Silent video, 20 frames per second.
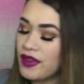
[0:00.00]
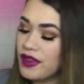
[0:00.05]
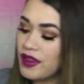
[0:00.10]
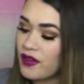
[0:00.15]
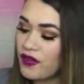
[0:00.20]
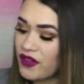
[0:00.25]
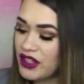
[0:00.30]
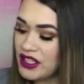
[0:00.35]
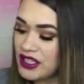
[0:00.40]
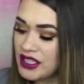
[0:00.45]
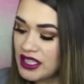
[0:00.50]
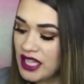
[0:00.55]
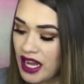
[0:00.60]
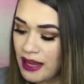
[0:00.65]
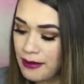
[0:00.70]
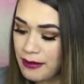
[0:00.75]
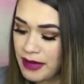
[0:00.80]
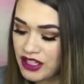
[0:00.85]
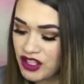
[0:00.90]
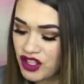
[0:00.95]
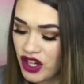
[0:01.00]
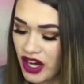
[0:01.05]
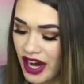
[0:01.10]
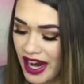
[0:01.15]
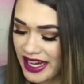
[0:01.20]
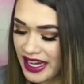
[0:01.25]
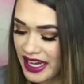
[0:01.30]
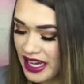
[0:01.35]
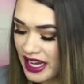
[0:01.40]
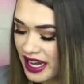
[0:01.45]
The first time I
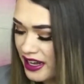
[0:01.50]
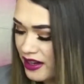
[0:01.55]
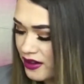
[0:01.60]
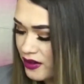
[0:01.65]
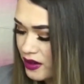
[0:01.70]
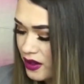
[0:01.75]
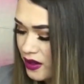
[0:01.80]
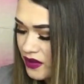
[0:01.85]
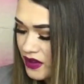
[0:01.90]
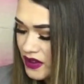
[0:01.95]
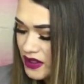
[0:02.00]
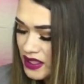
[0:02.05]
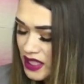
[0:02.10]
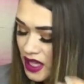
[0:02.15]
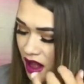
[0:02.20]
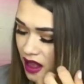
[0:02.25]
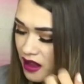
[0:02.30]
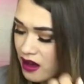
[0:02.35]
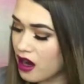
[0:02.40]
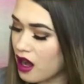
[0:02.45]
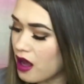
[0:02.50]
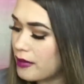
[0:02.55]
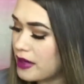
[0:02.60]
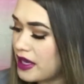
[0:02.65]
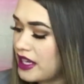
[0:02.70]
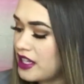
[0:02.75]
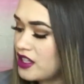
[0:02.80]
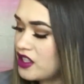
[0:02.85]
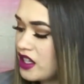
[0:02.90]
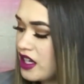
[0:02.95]
tried it, I don't know if it's the color
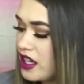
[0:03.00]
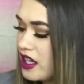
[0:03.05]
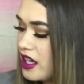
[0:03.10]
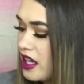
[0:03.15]
combination,